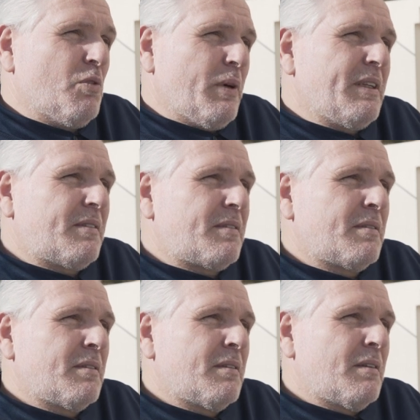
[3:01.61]

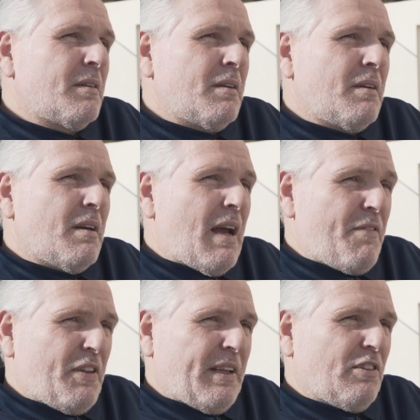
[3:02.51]
weeks.
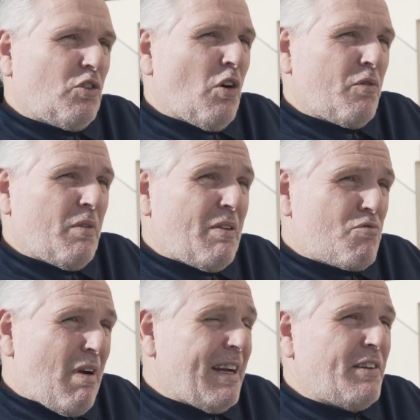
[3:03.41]
Everything's gone
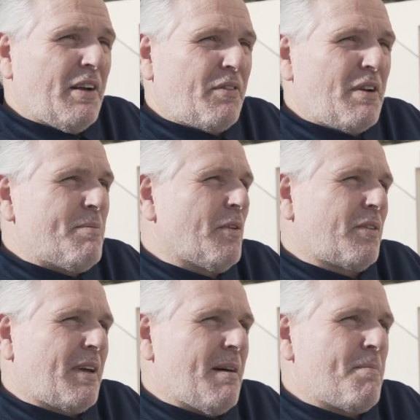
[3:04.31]
right in a three
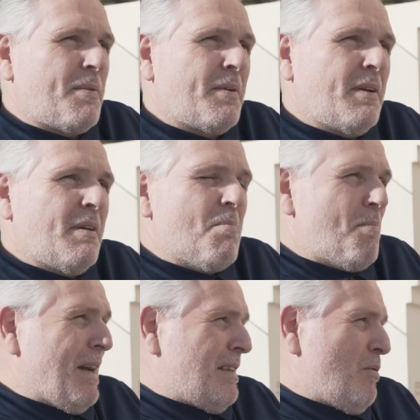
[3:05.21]
month camp,
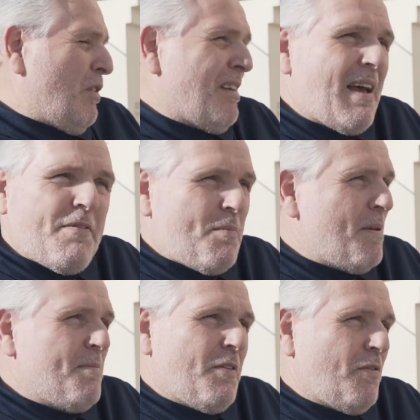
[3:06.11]
better than what it's ever
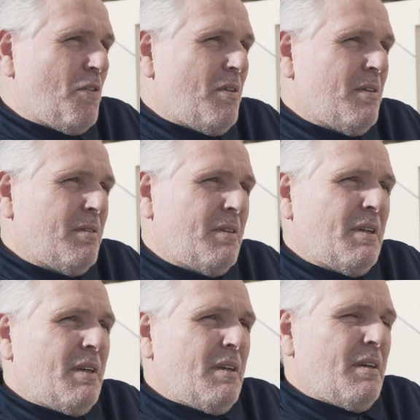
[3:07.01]
been before.
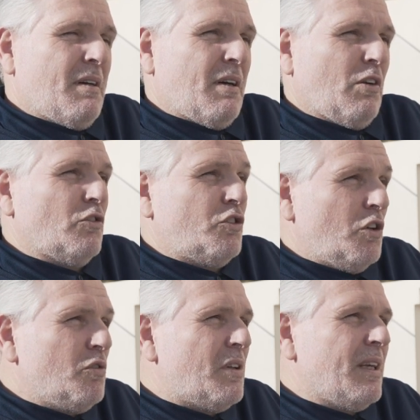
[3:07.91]
And on
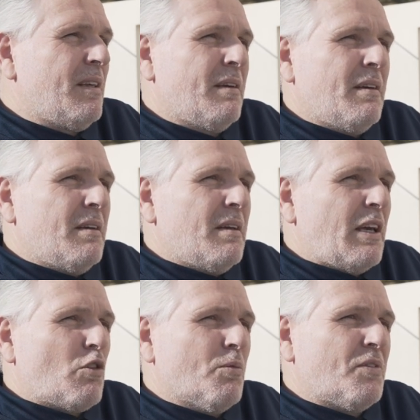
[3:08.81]
Tuesday, he
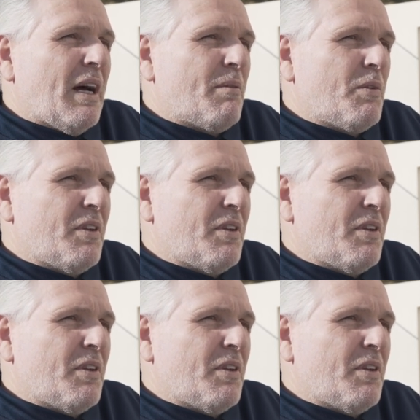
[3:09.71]
comes down with